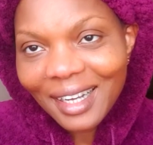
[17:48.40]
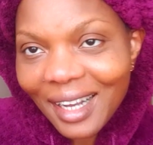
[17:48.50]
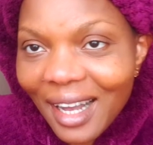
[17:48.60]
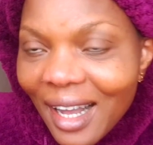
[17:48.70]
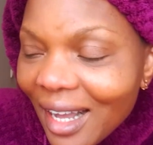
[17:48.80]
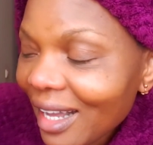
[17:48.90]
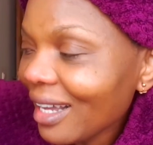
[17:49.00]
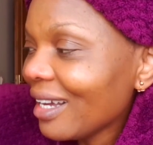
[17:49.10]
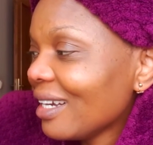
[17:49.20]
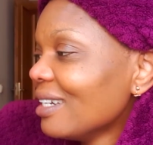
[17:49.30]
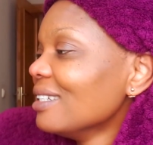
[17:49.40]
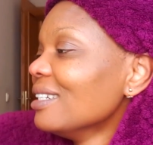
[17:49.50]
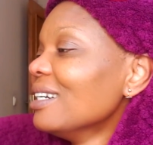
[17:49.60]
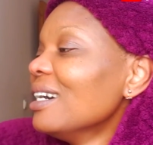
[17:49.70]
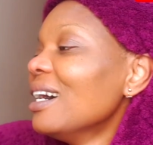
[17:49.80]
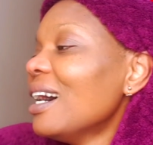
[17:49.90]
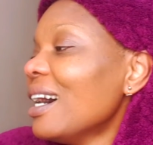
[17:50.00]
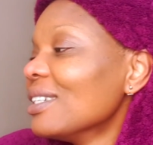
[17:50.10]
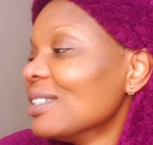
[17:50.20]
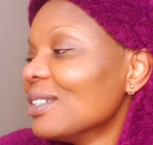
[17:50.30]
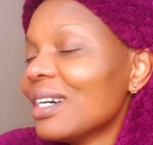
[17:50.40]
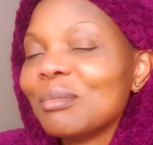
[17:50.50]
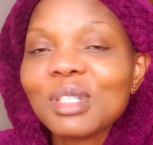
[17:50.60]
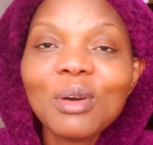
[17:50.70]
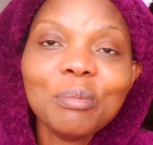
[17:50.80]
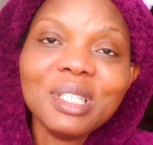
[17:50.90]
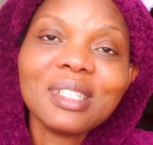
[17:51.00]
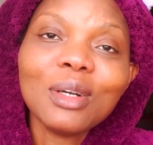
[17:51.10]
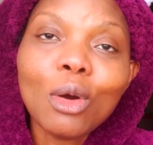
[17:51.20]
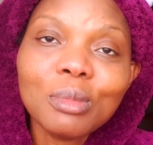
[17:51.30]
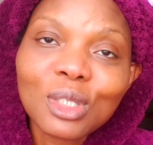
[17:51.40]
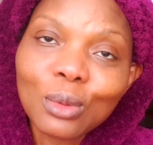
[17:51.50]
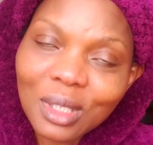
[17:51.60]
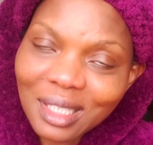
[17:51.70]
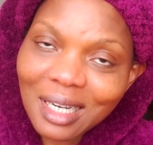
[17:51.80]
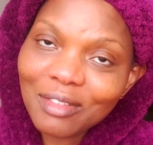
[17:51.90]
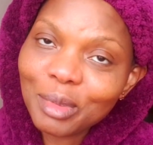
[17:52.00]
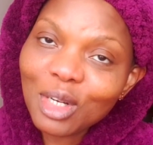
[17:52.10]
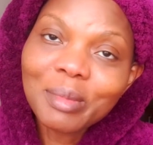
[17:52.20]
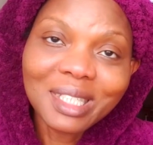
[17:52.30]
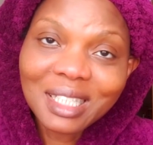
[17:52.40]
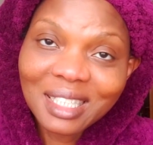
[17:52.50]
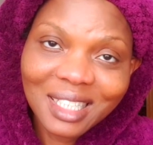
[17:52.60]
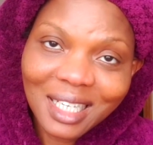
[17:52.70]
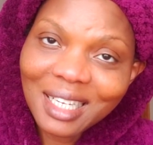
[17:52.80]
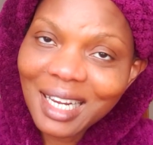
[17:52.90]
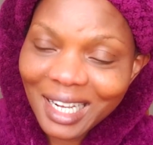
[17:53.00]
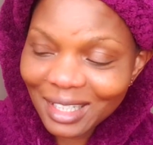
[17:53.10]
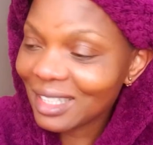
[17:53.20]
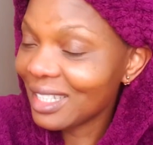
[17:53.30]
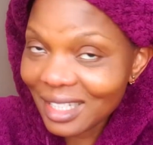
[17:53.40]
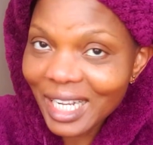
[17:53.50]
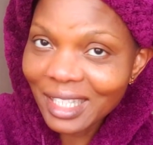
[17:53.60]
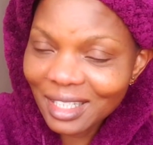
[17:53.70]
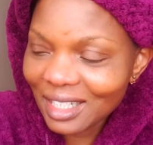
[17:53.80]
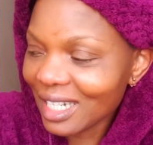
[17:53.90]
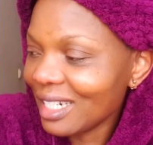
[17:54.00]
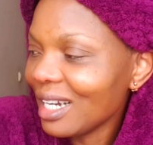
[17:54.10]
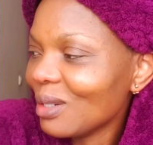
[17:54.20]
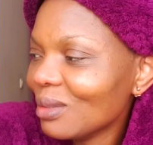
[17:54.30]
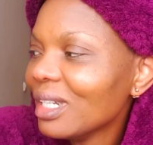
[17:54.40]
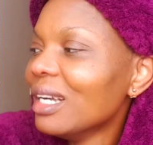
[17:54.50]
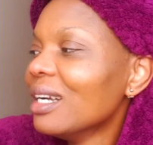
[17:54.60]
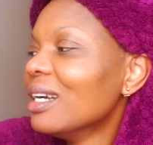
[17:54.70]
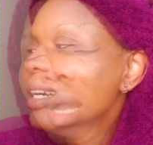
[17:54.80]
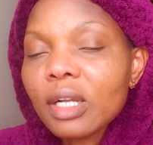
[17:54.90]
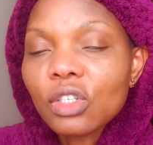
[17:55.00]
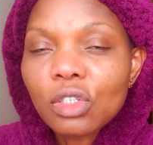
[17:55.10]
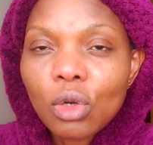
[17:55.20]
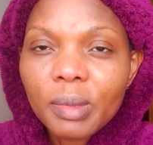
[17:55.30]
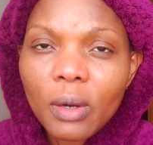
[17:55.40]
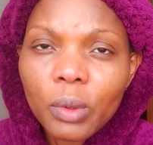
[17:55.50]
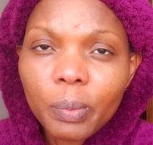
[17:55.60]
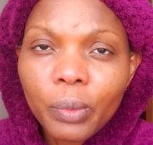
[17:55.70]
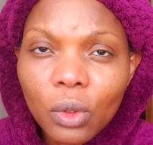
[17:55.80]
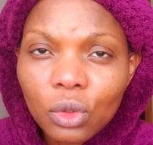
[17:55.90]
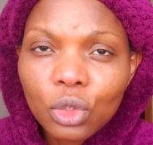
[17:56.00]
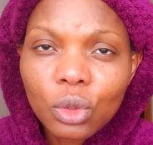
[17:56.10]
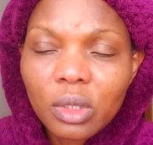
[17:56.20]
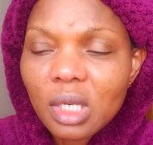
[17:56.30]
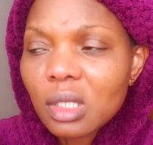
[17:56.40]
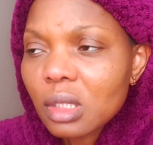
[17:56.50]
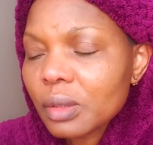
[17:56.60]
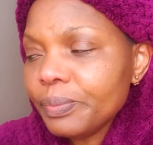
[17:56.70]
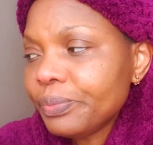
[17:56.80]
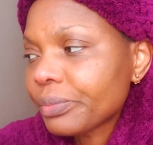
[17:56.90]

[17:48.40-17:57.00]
I don't know. I'm so busy homeschooling. I've become a teacher, like teacher now. I just hope that we pull through this.